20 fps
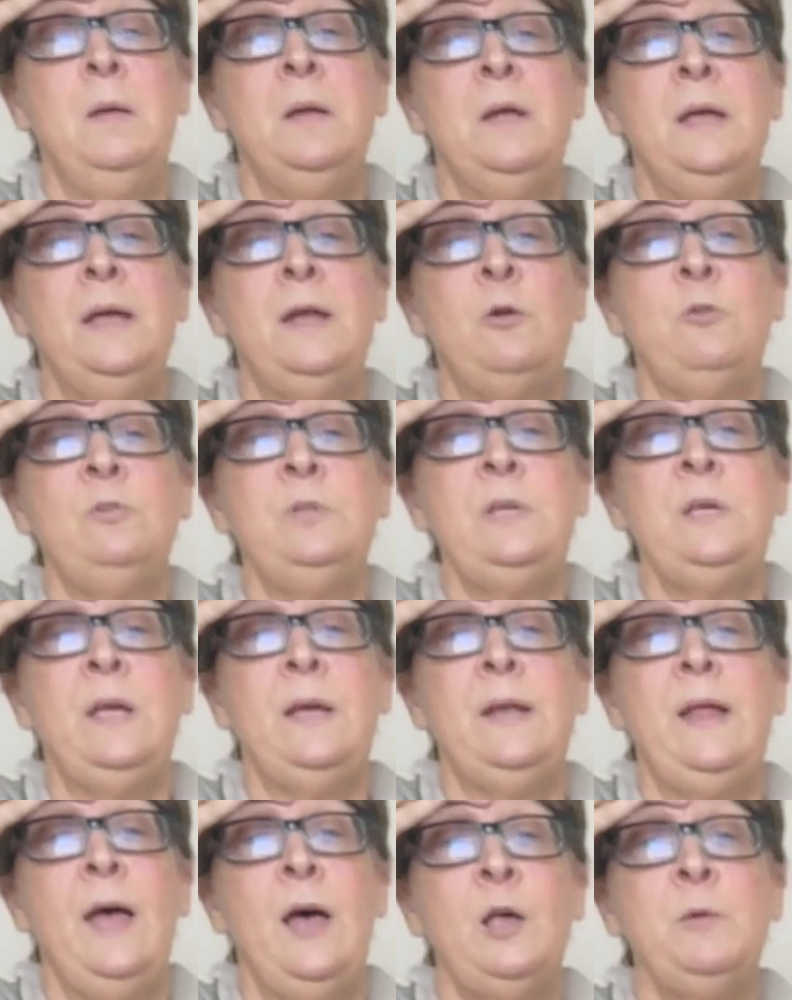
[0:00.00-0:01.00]
It
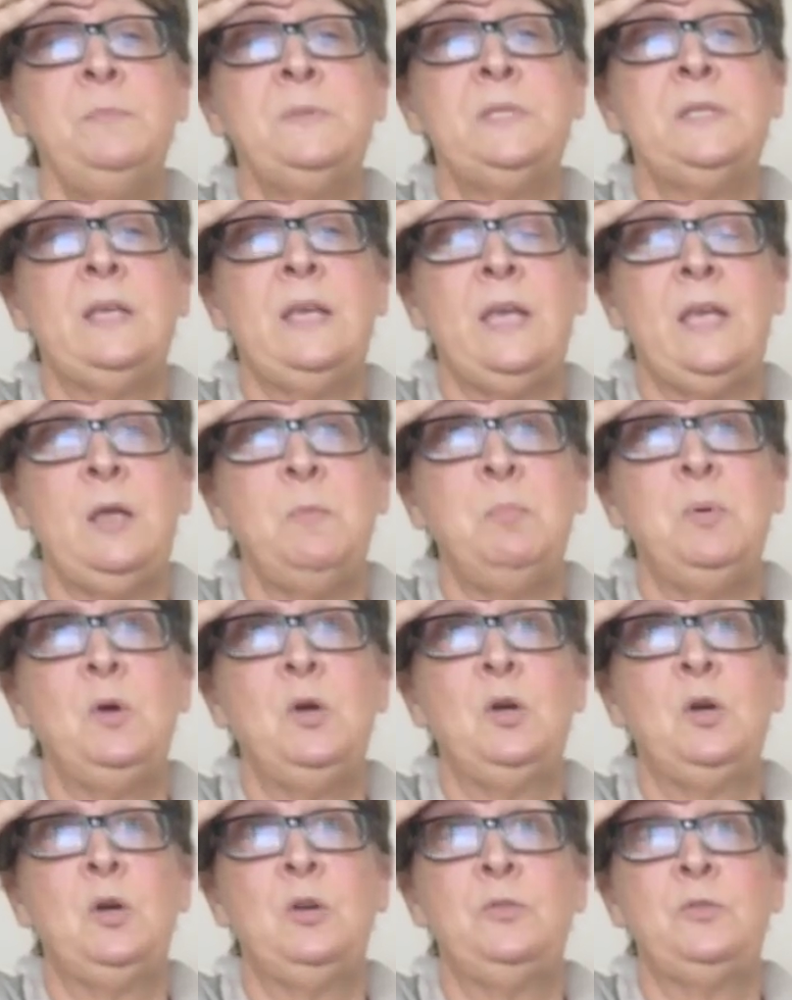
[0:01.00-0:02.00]
helps keep
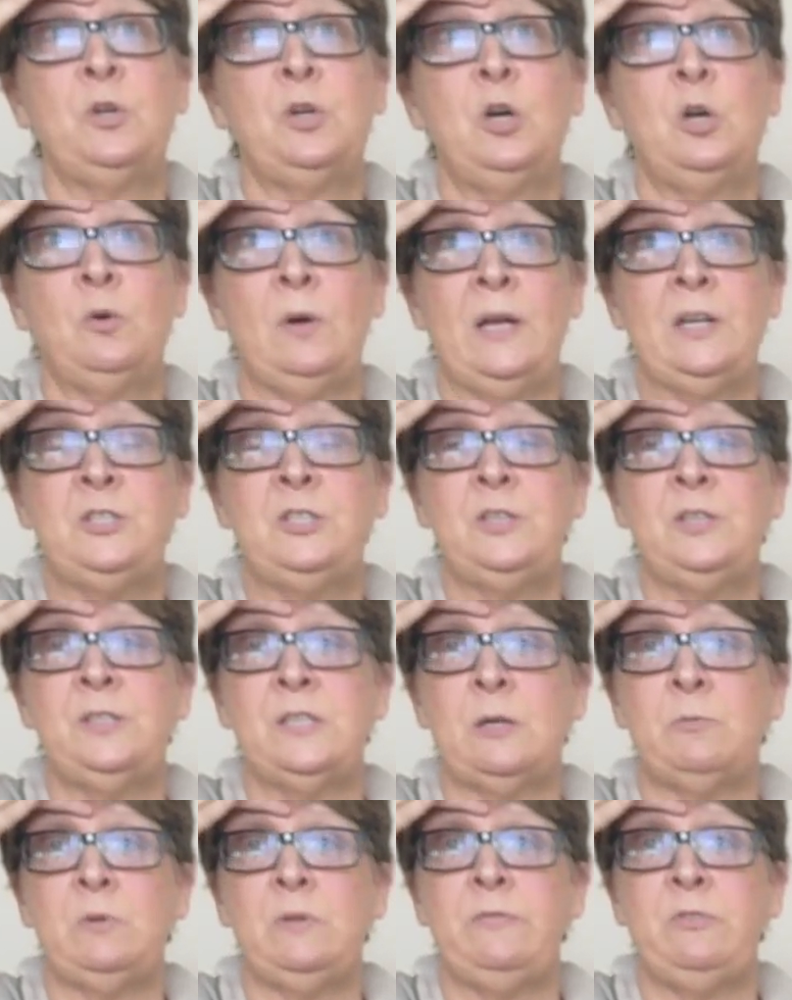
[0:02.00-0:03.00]
the corrections
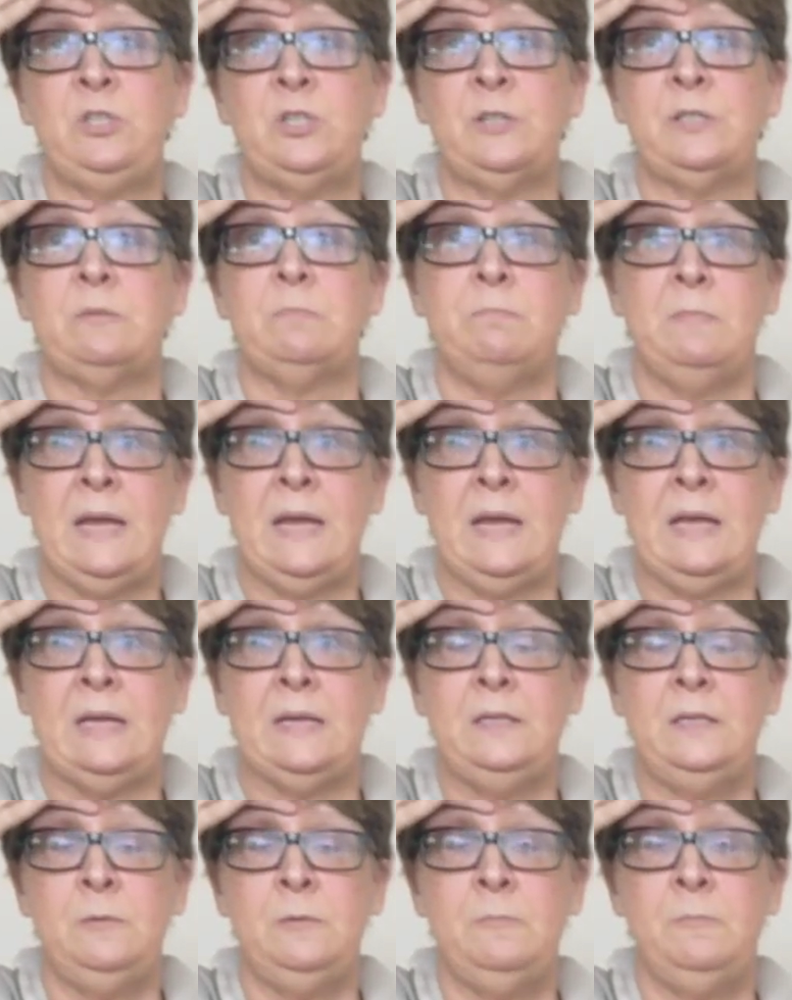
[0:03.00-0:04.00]
that we've just
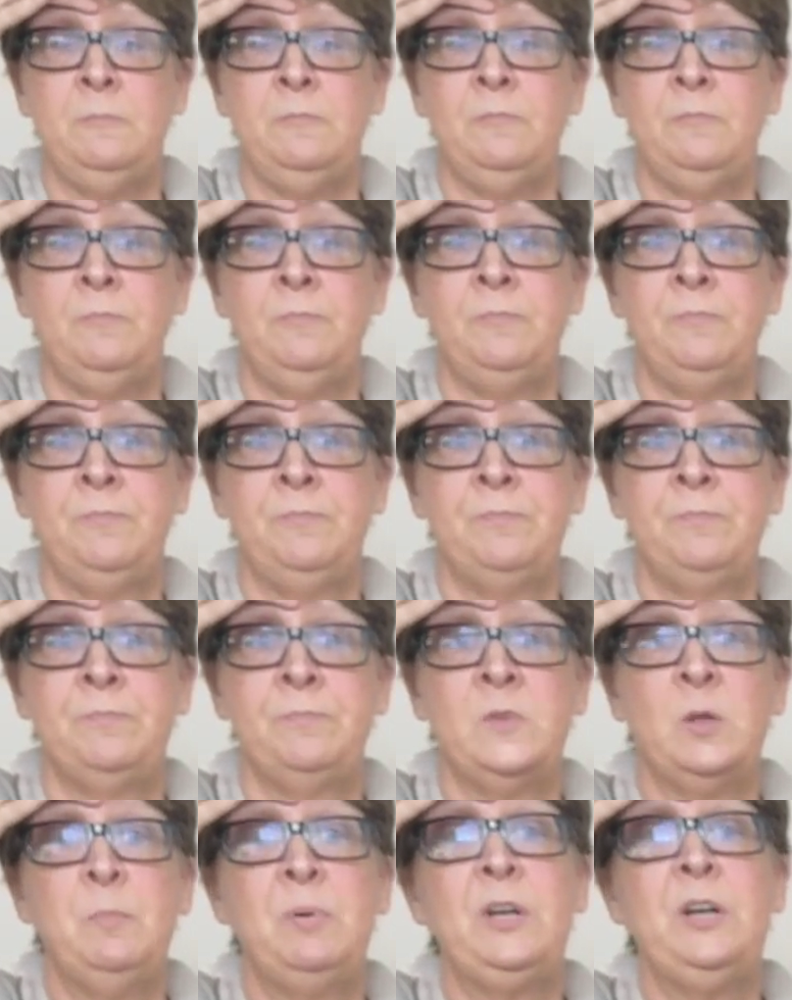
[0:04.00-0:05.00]
made,
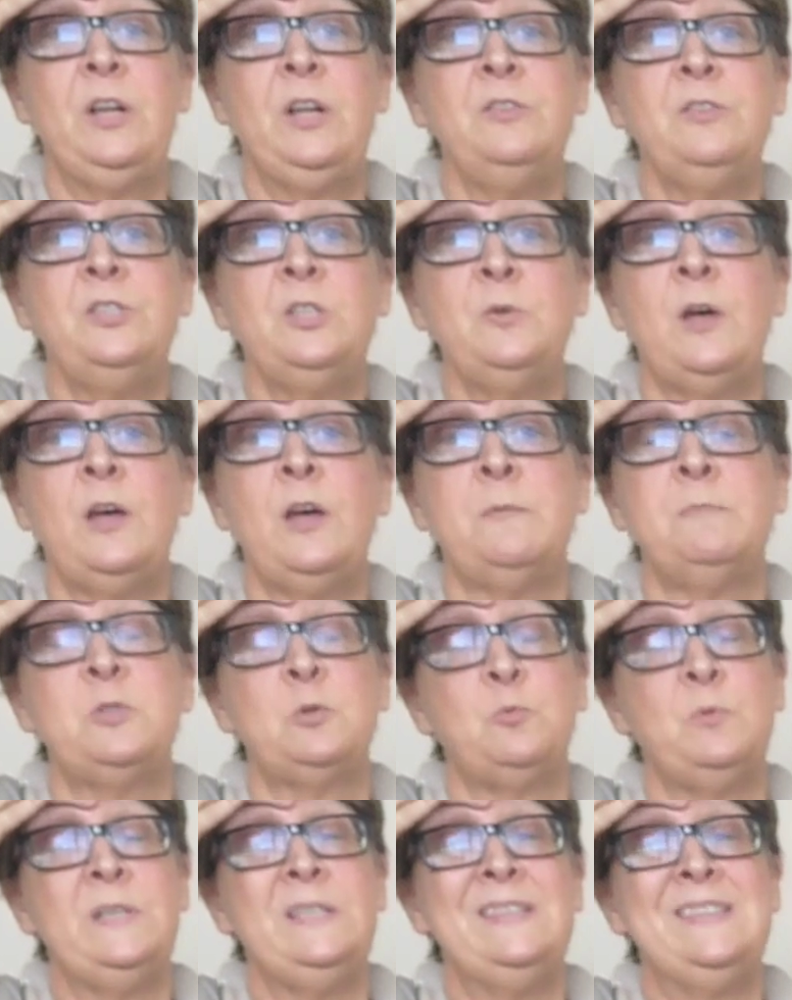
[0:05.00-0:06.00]
but it also helps
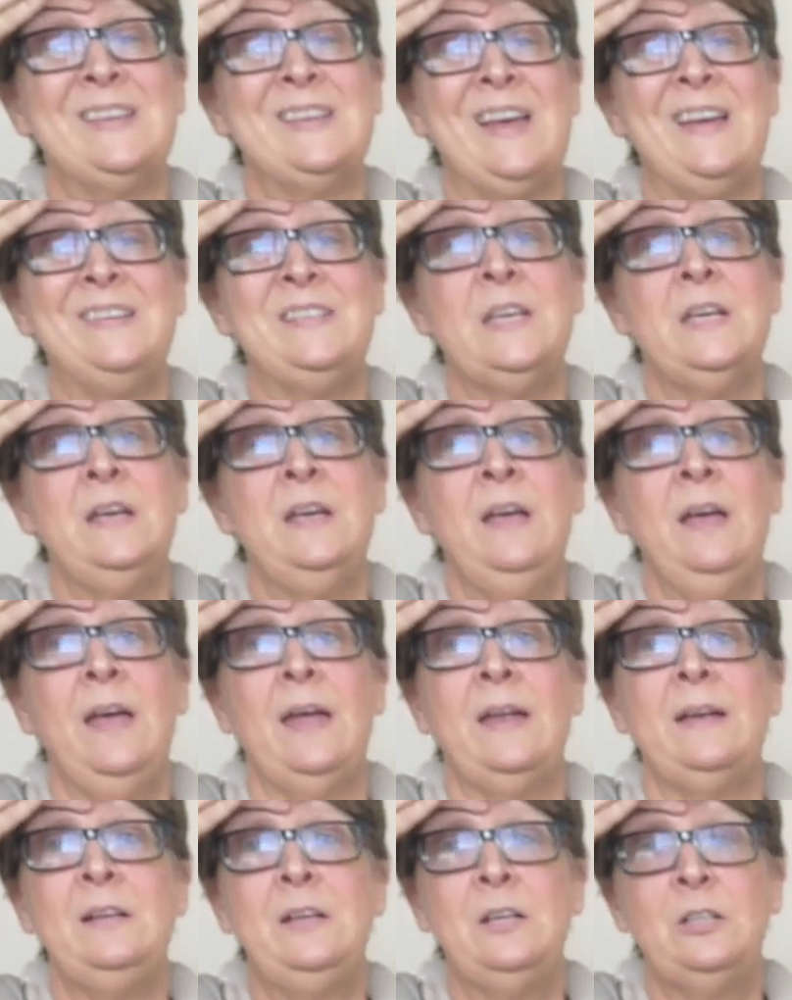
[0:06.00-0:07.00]
reset
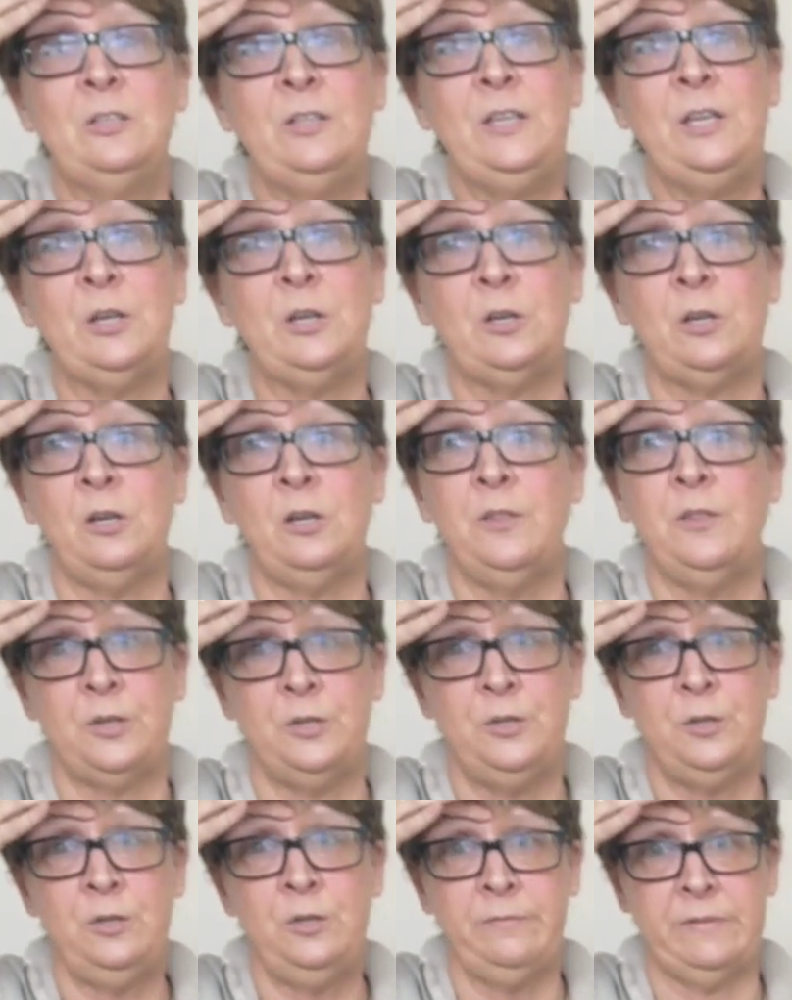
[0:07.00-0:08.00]
and clear the
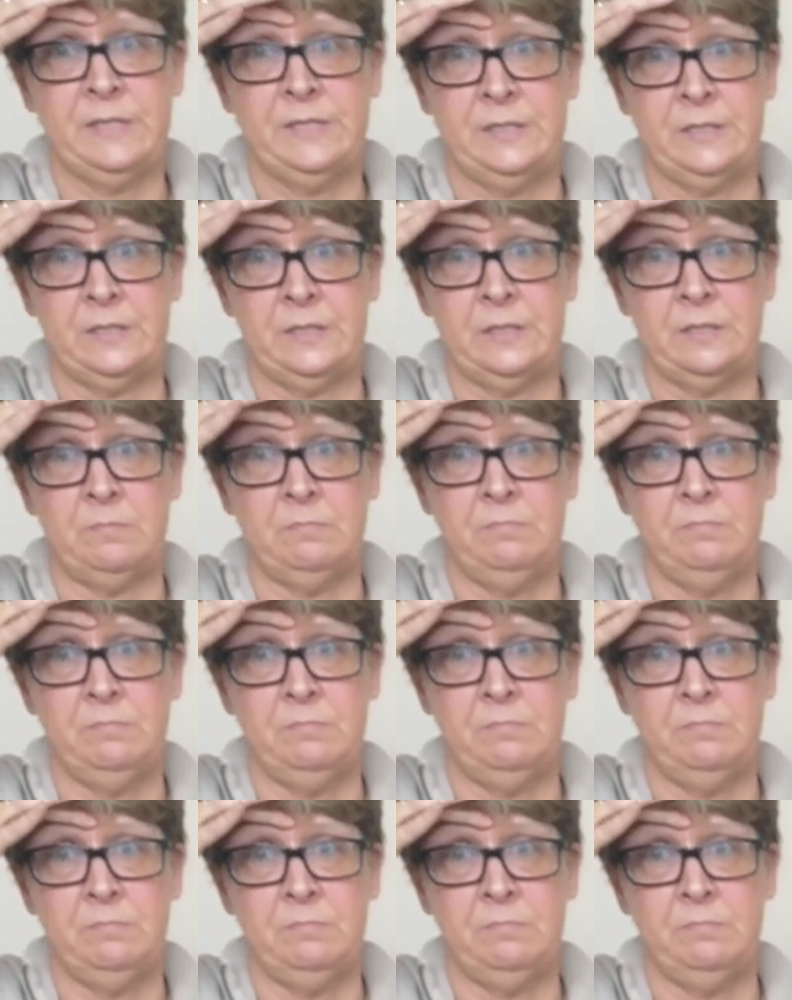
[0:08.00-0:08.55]
nervous system.